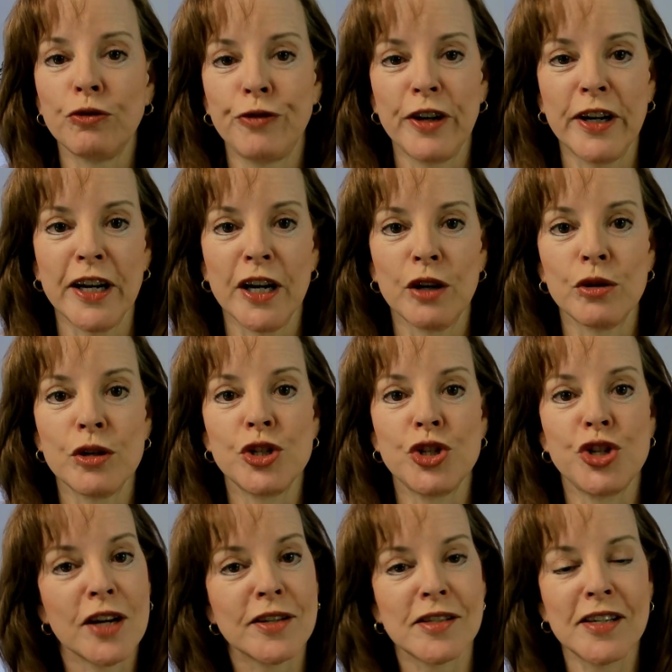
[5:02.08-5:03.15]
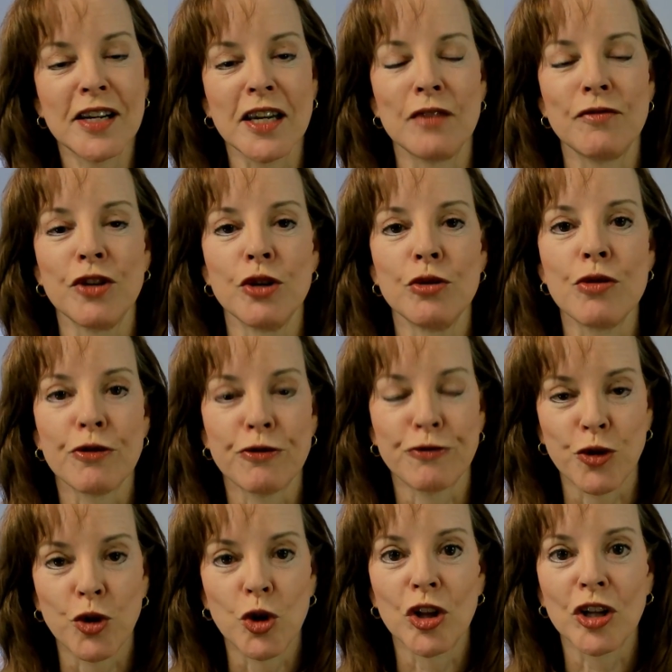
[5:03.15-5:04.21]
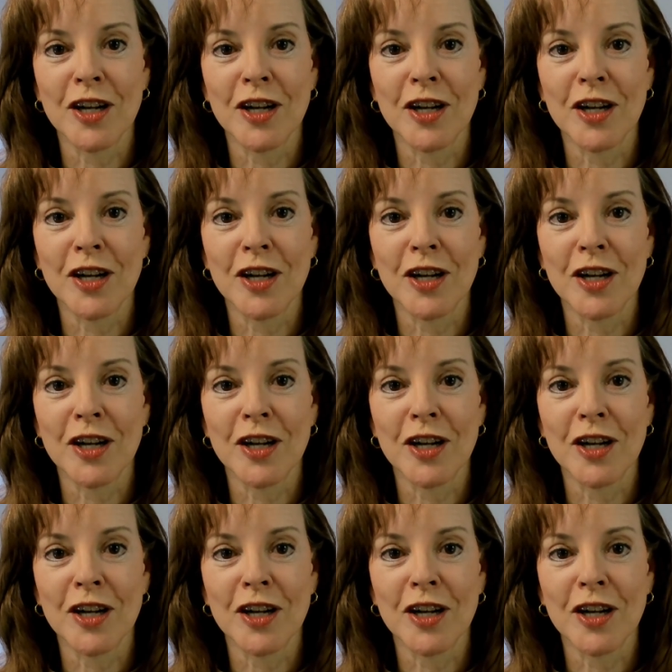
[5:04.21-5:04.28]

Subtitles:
video, just to give you the full